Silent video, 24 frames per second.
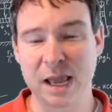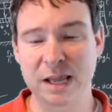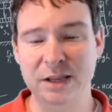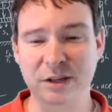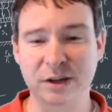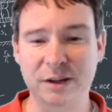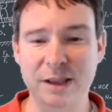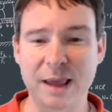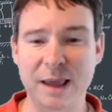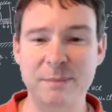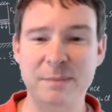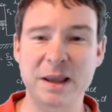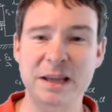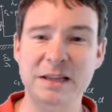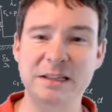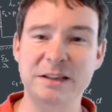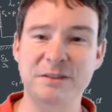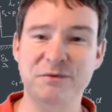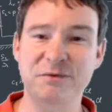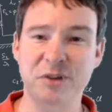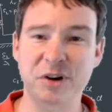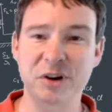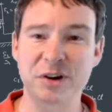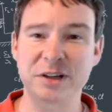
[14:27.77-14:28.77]
And so that makes
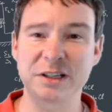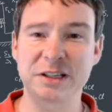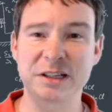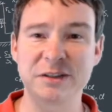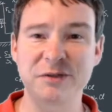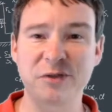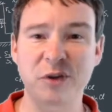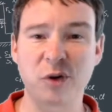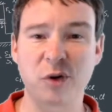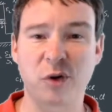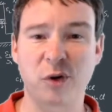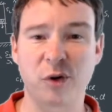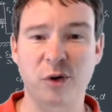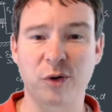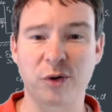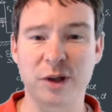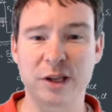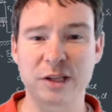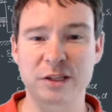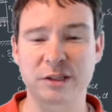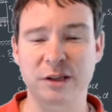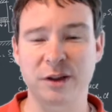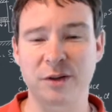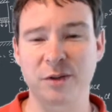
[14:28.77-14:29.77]
it very difficult.
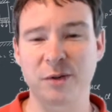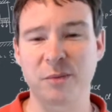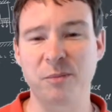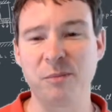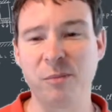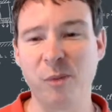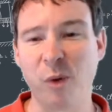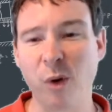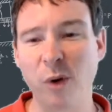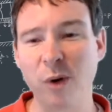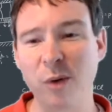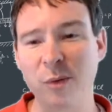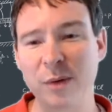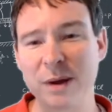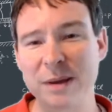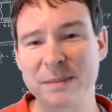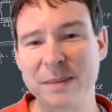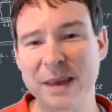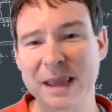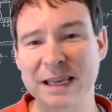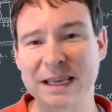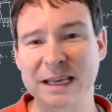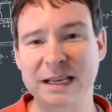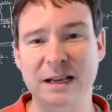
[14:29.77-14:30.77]
And so the more we
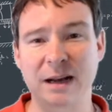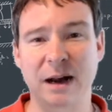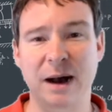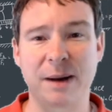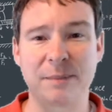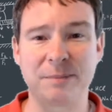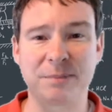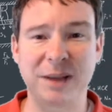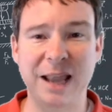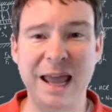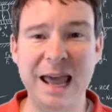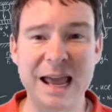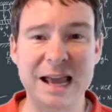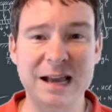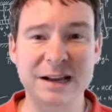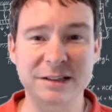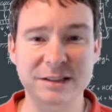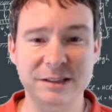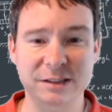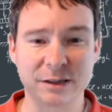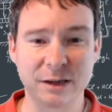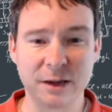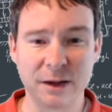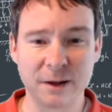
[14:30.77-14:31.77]
make it
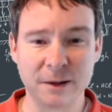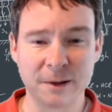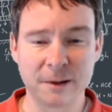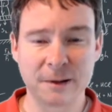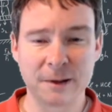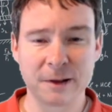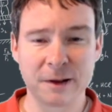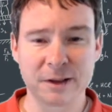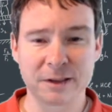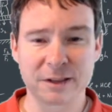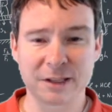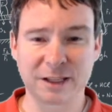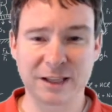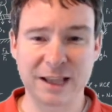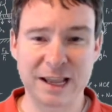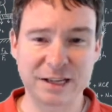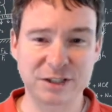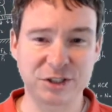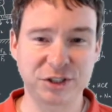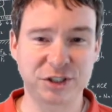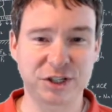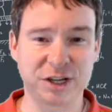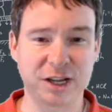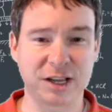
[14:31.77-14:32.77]
complex, the
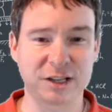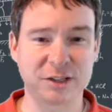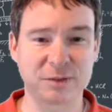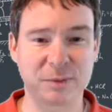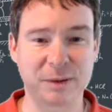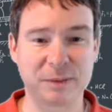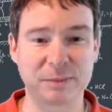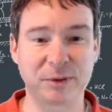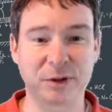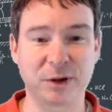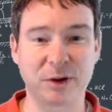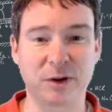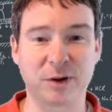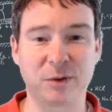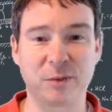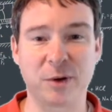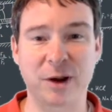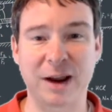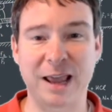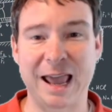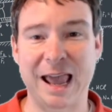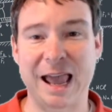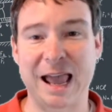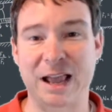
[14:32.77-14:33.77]
less chance people are going to
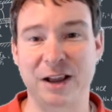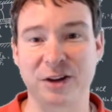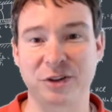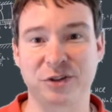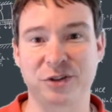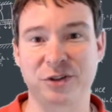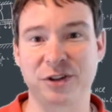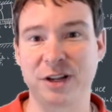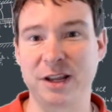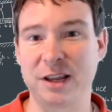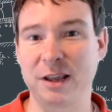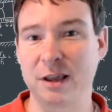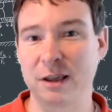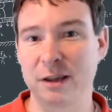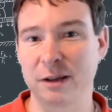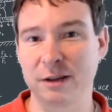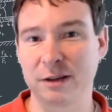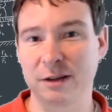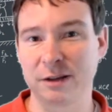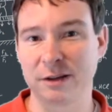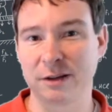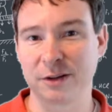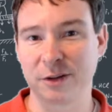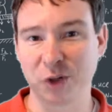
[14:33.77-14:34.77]
want to actually
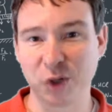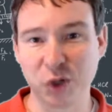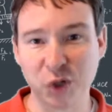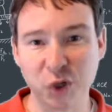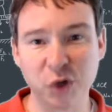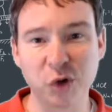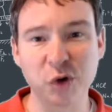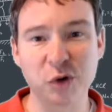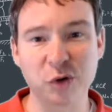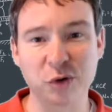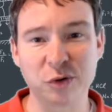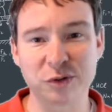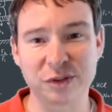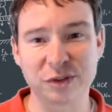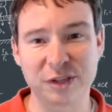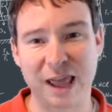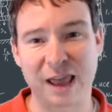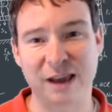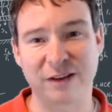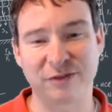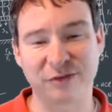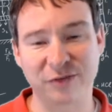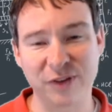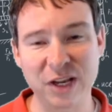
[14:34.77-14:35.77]
use
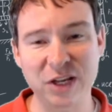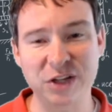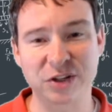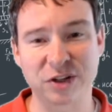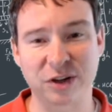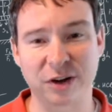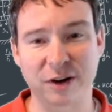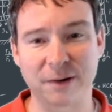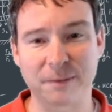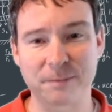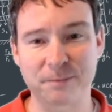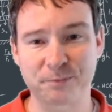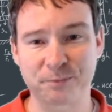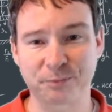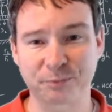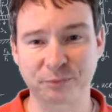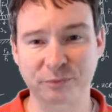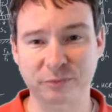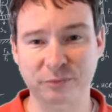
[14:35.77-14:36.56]
that feature